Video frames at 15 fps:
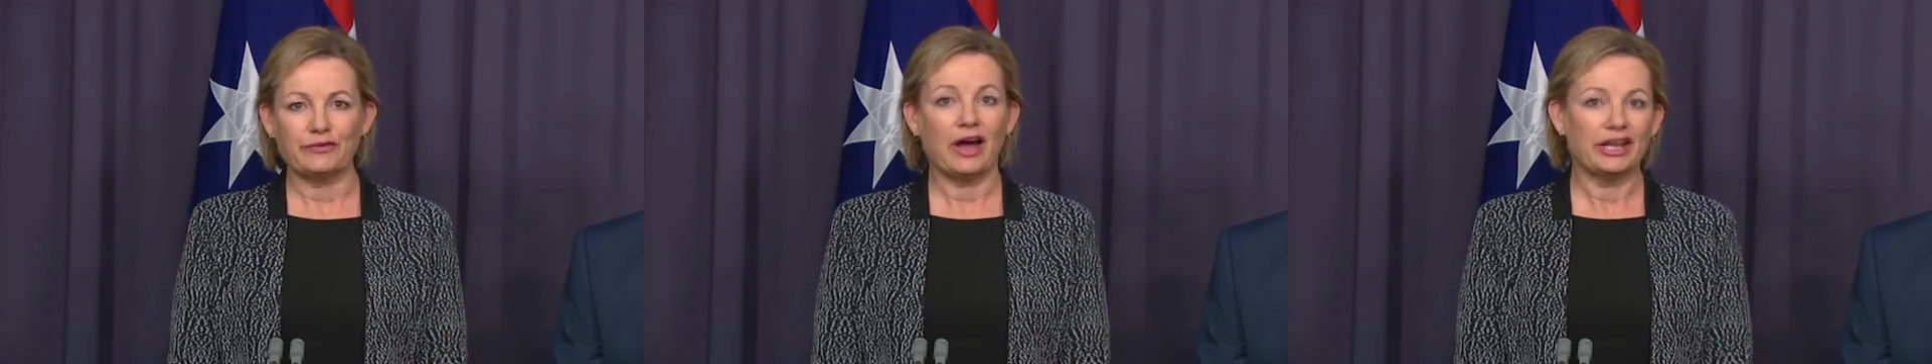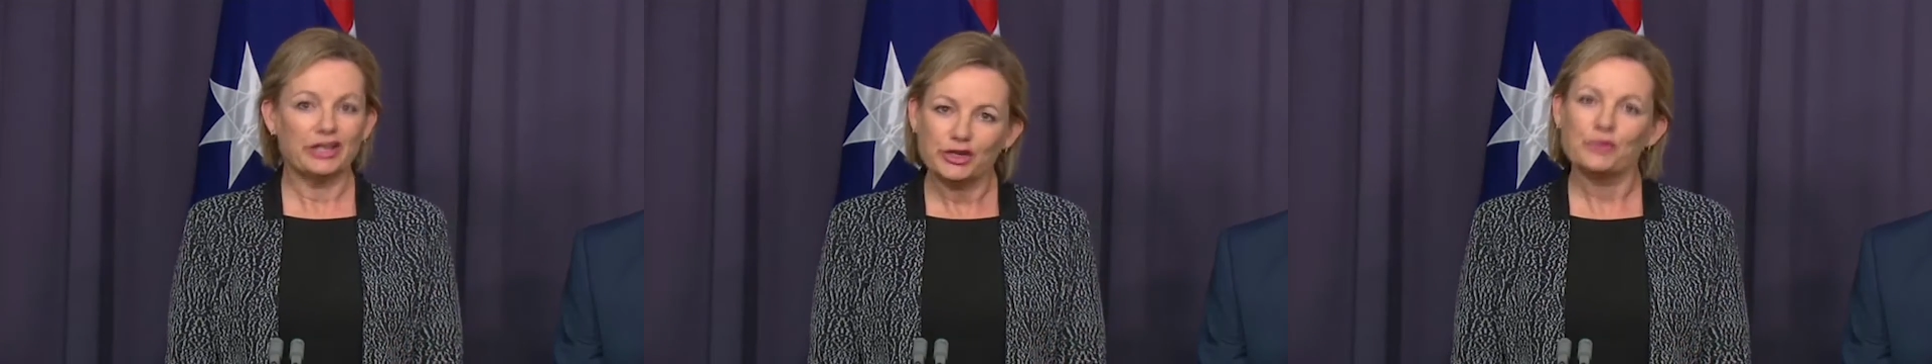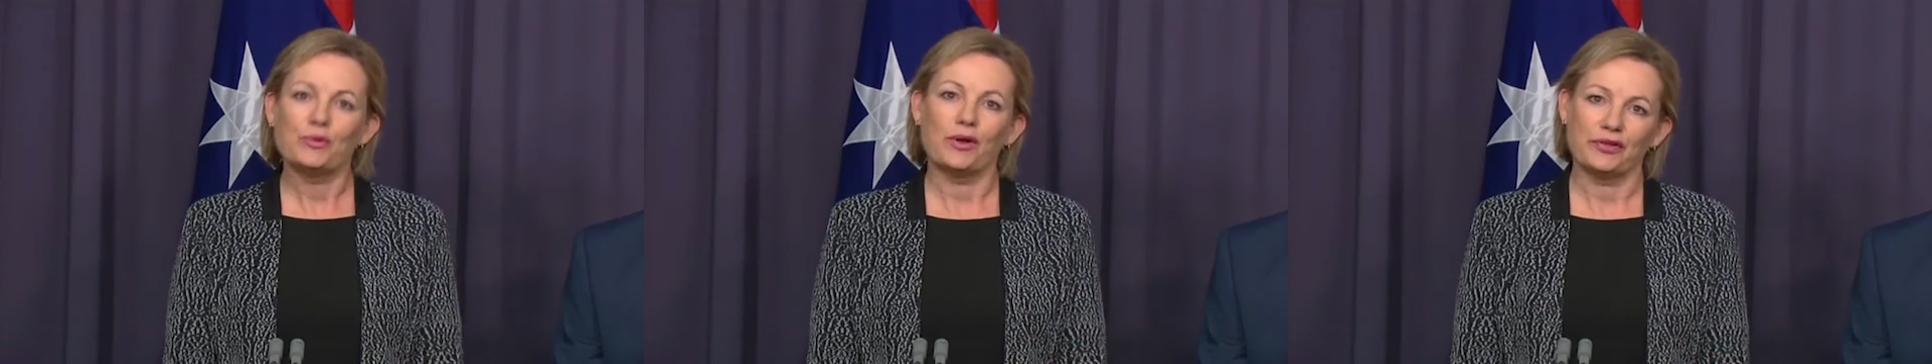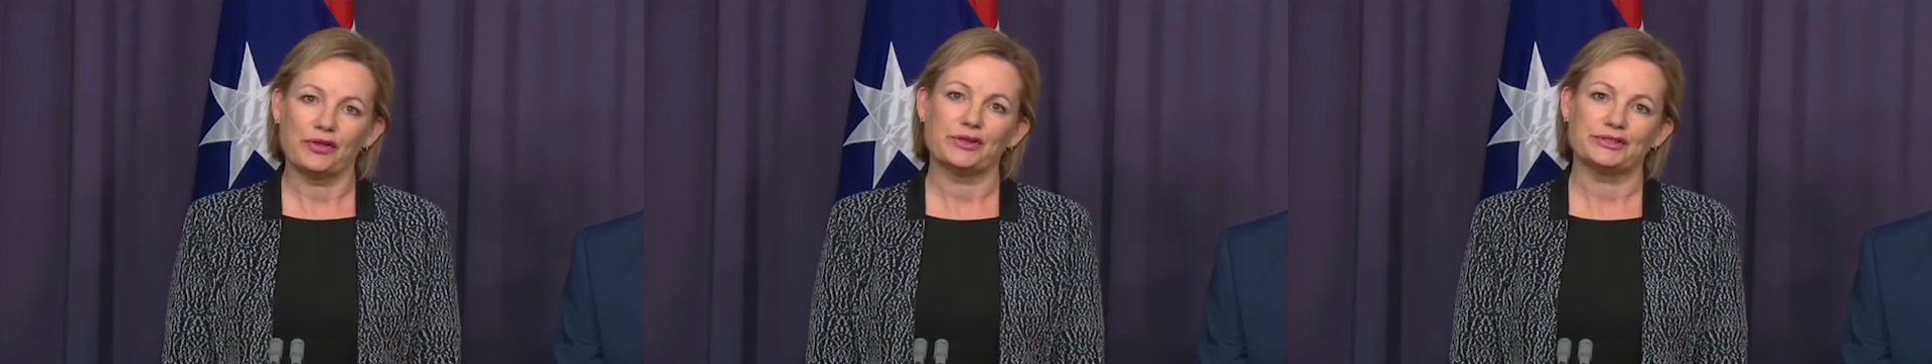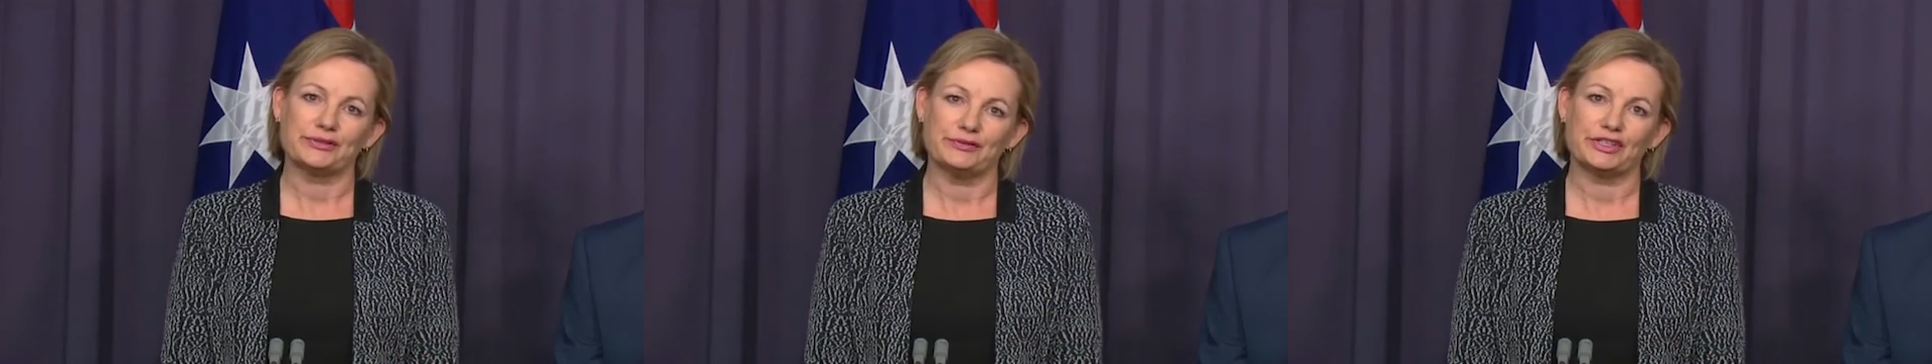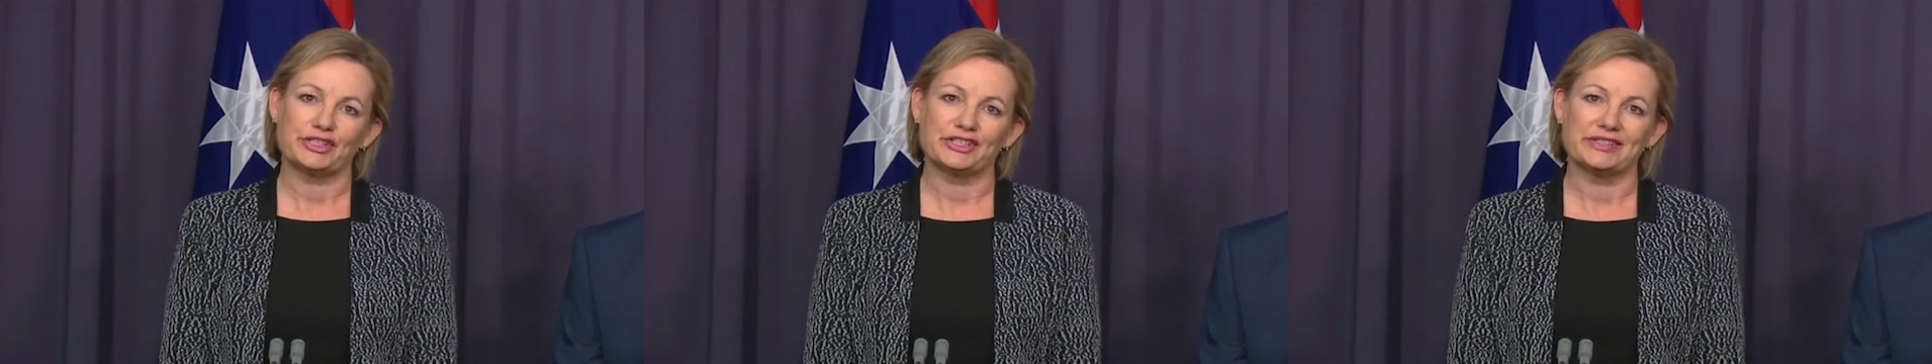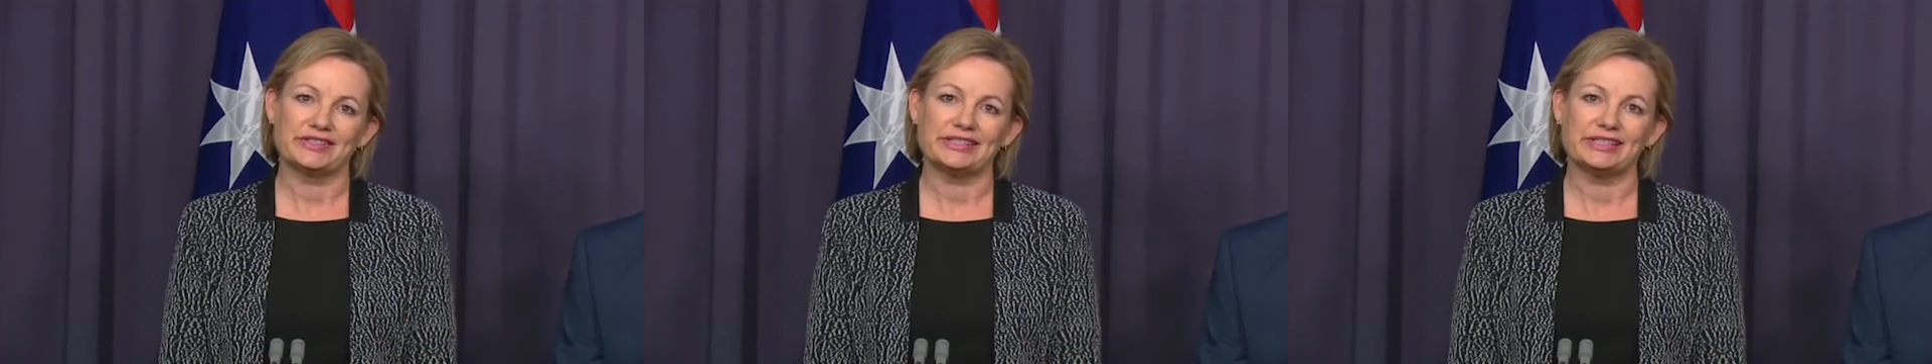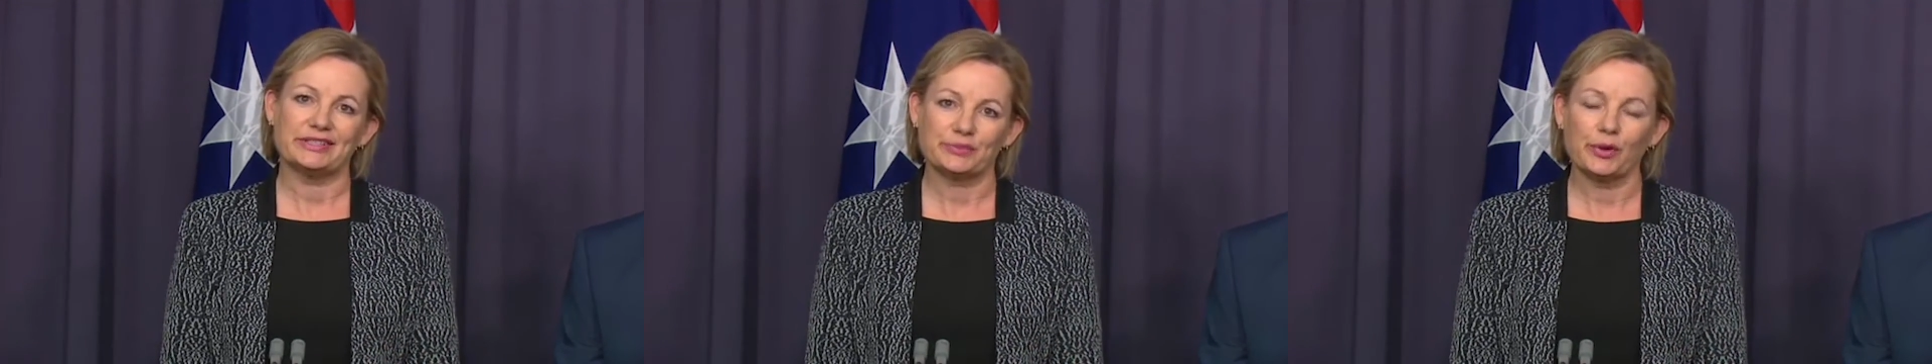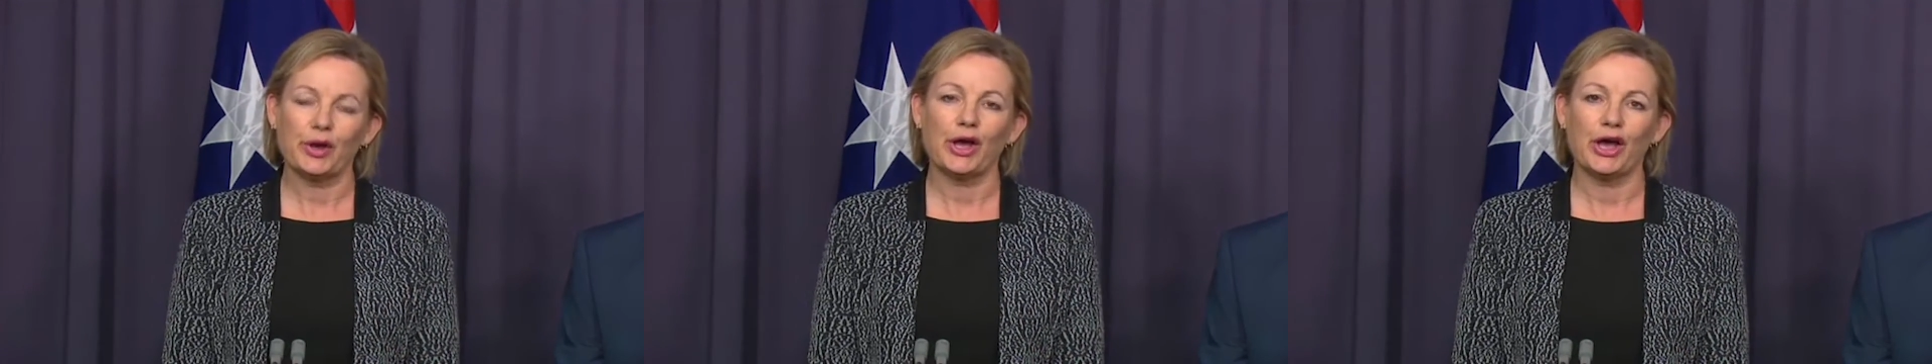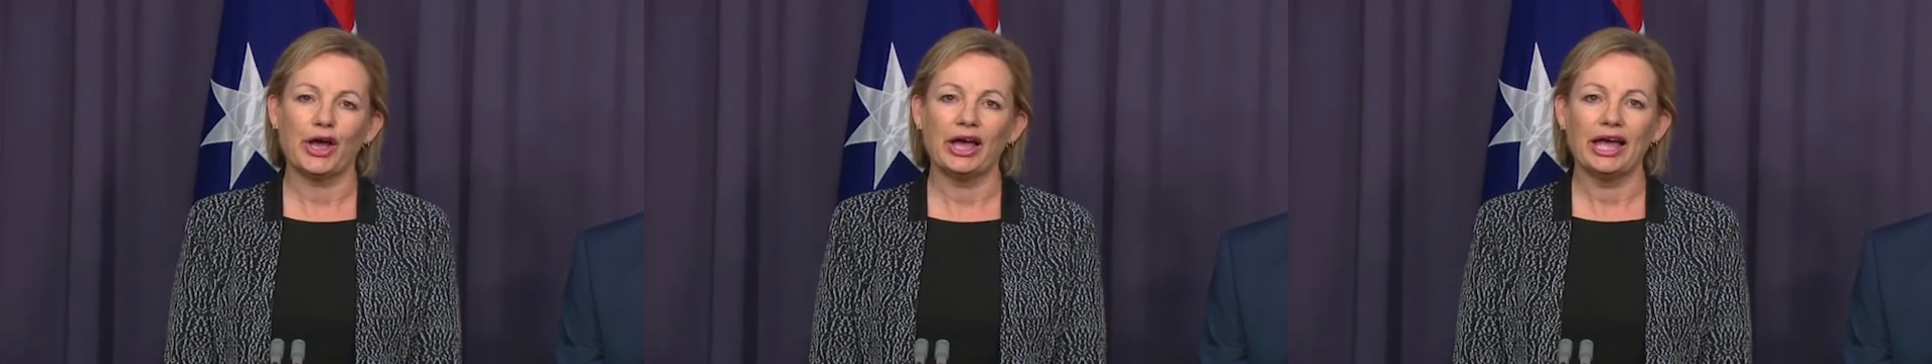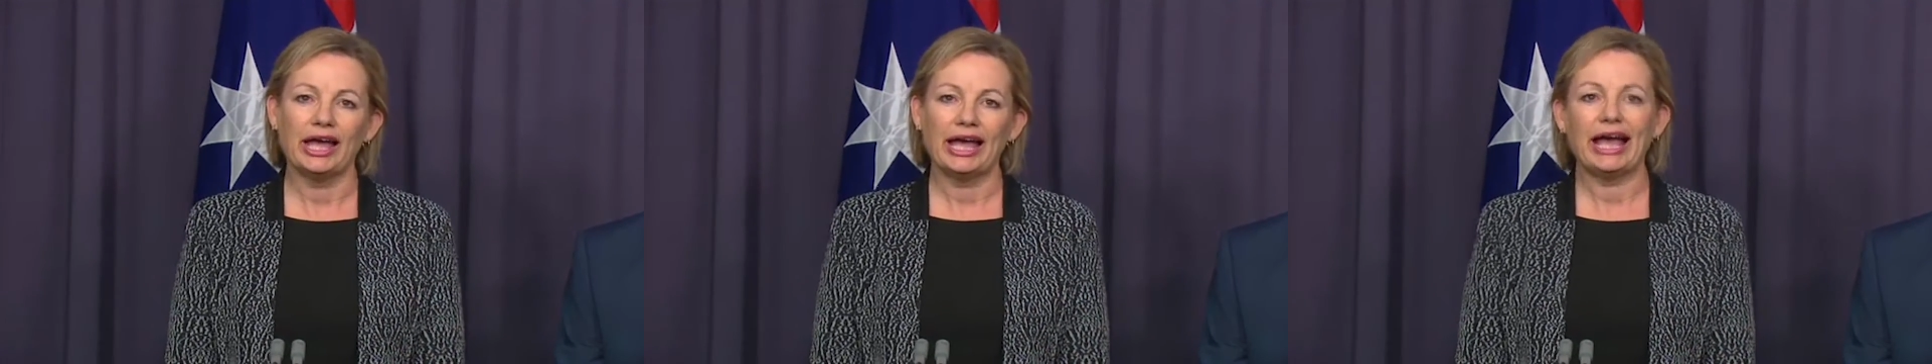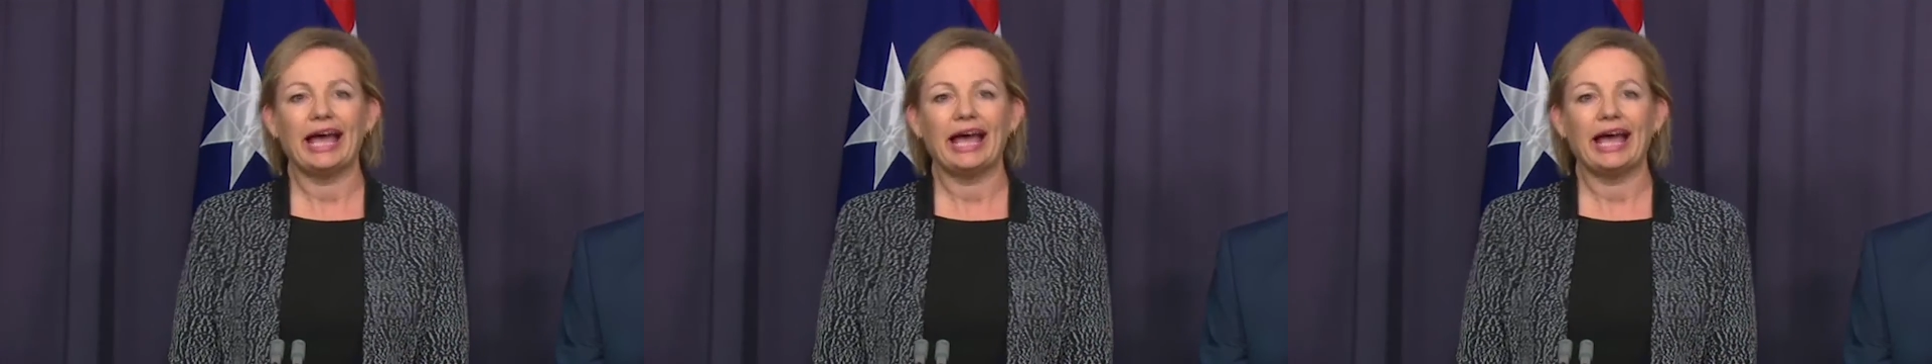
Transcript: if I knew what those efficiencies were